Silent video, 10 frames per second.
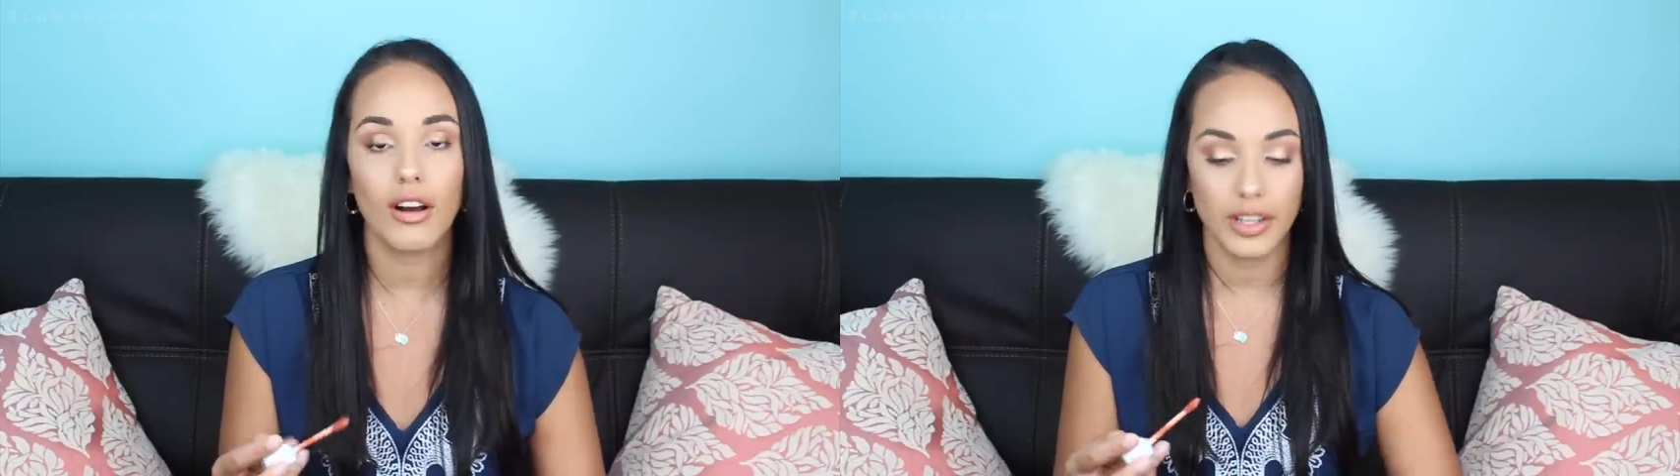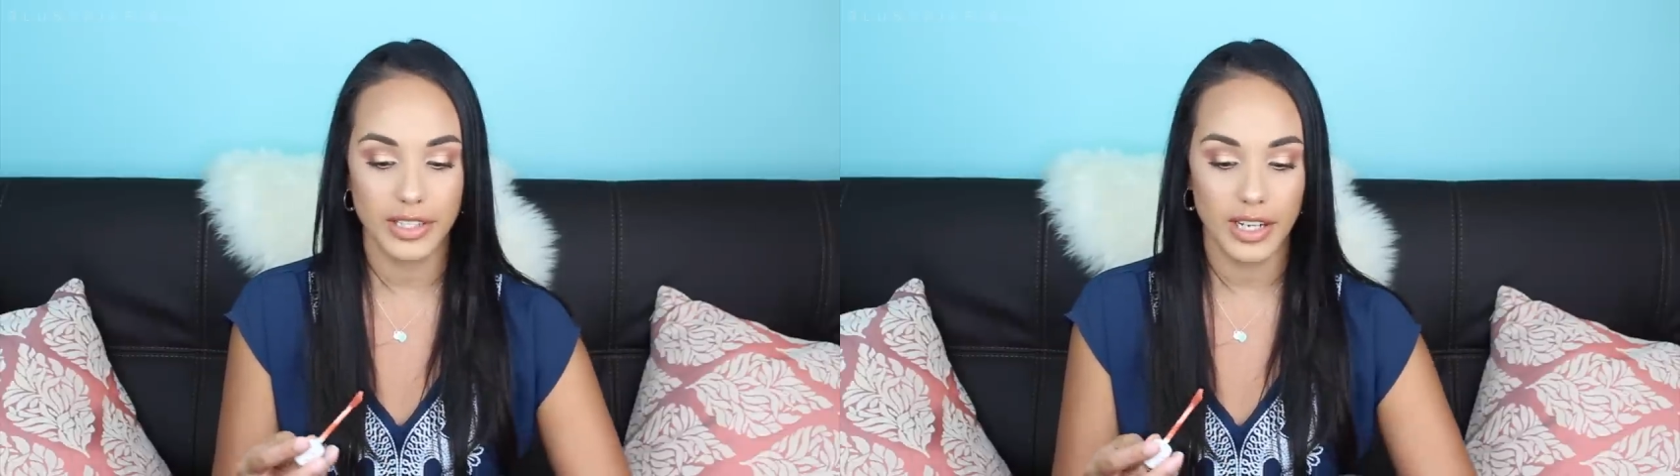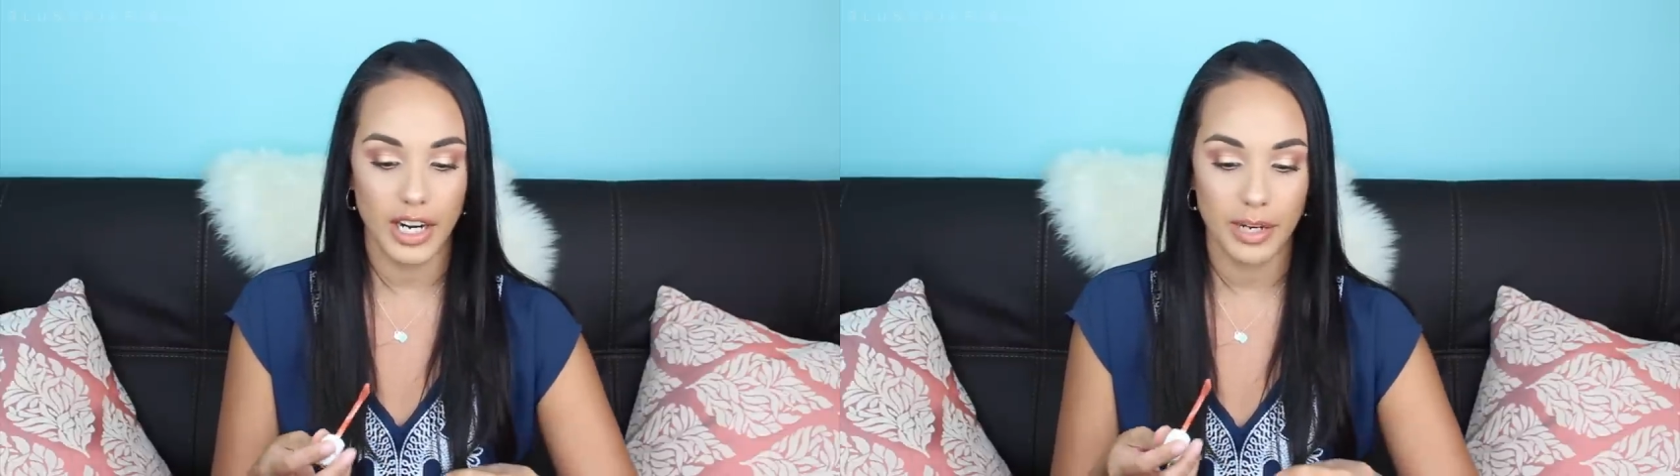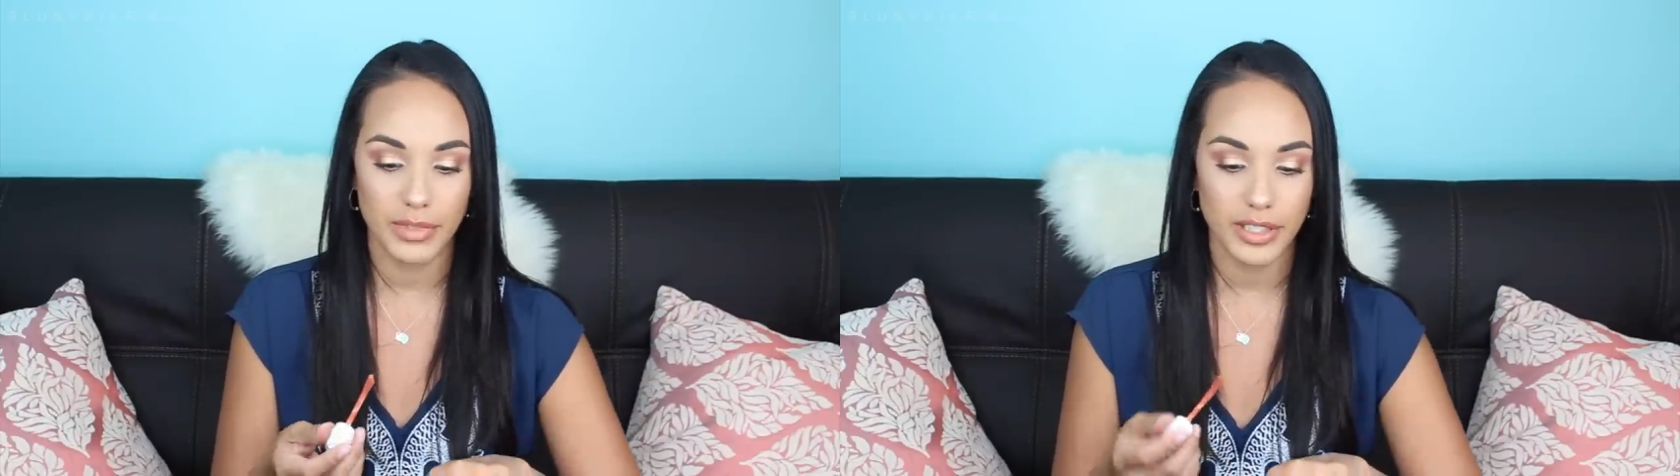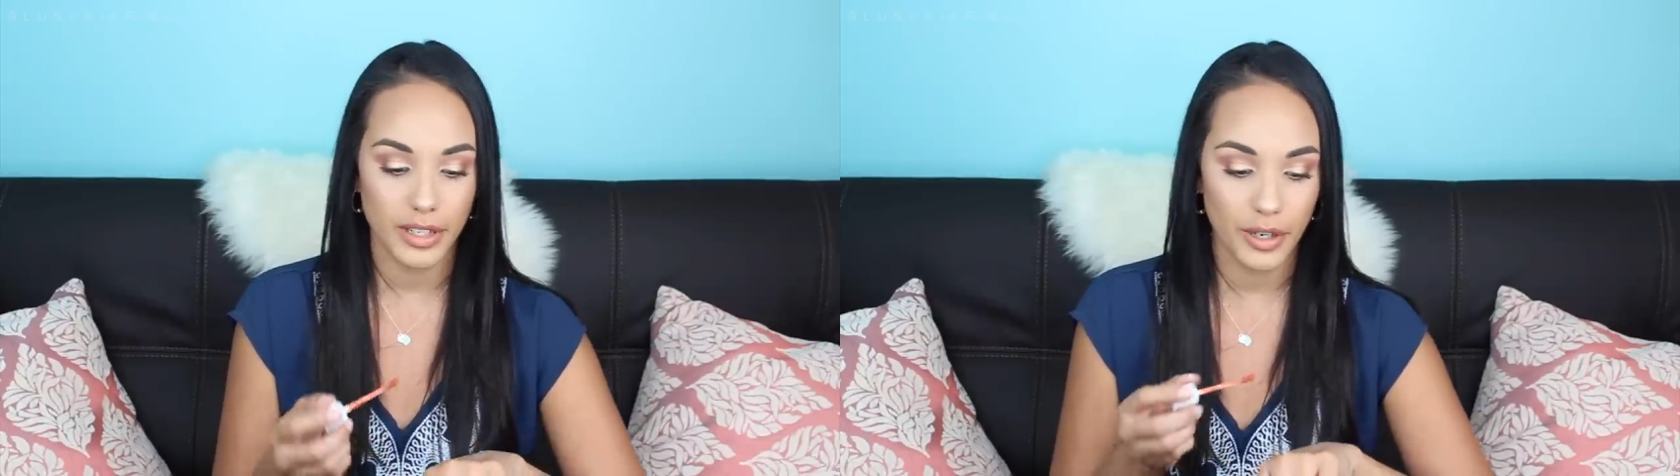all the time,
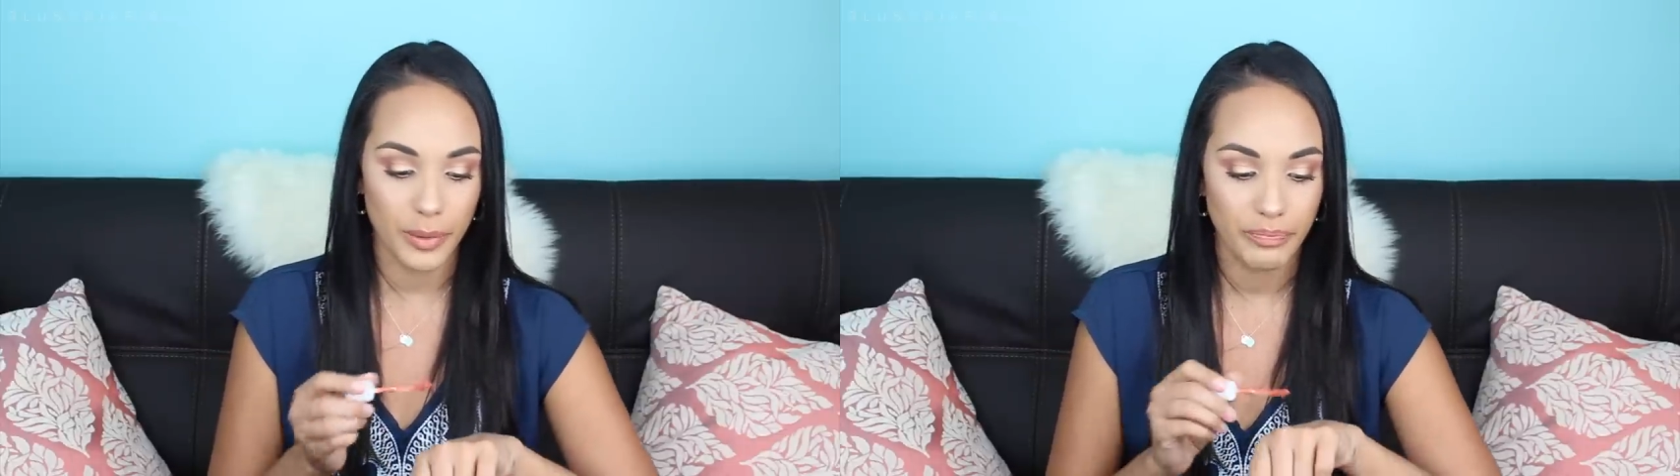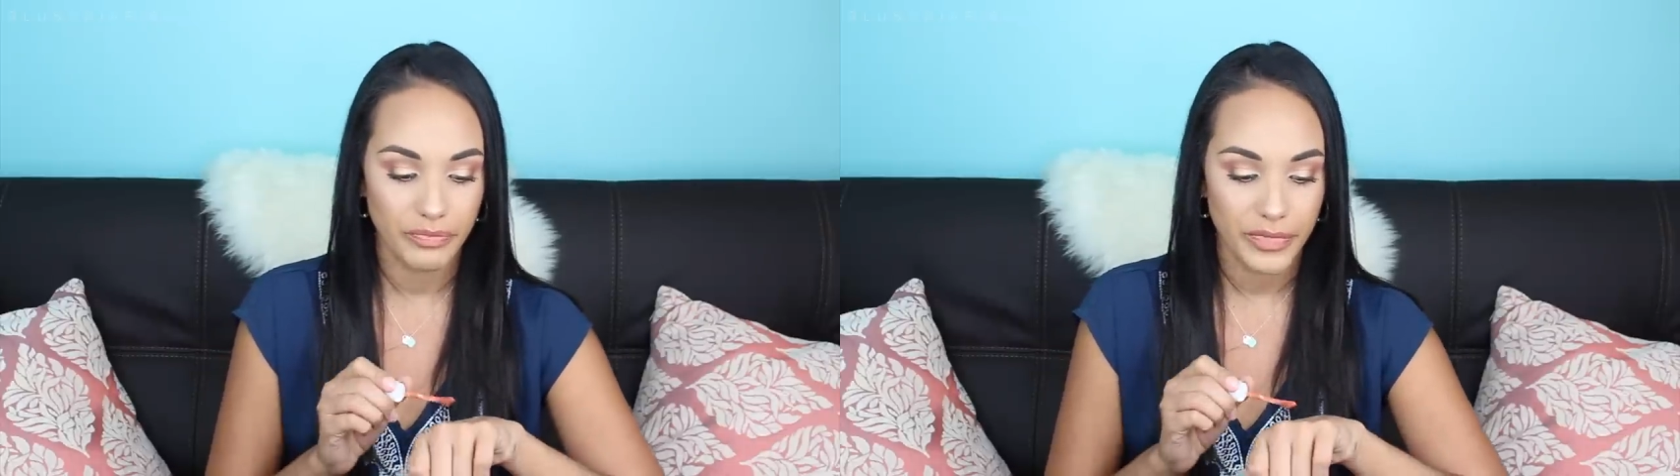so